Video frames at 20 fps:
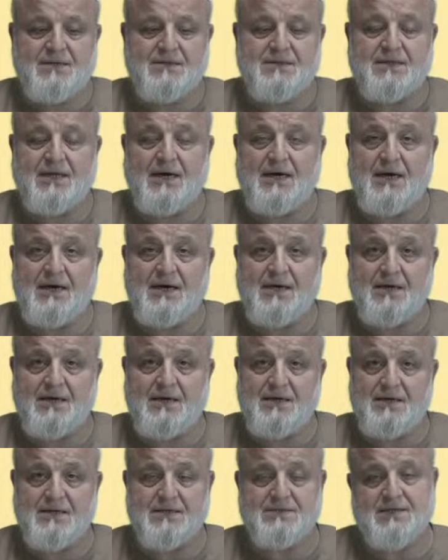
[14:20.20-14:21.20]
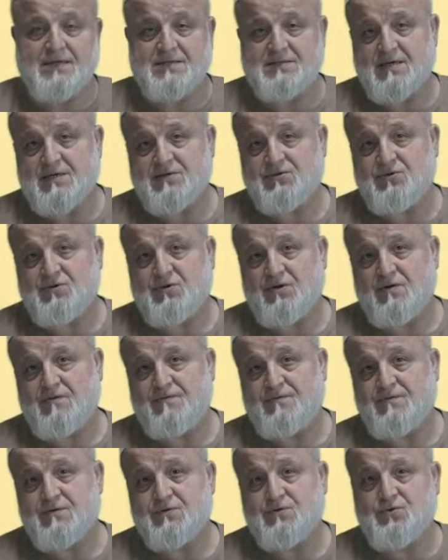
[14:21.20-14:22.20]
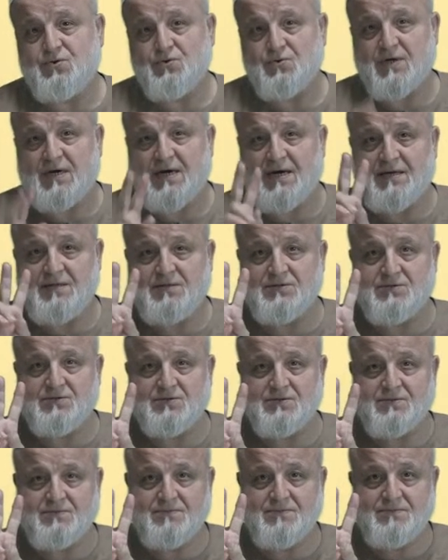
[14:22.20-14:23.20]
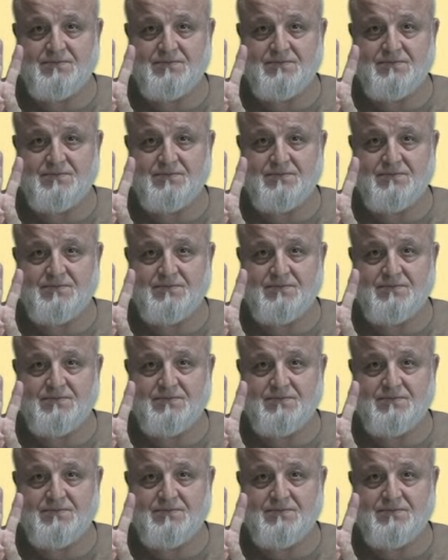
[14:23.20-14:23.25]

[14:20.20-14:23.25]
tahara is essentially of two kinds.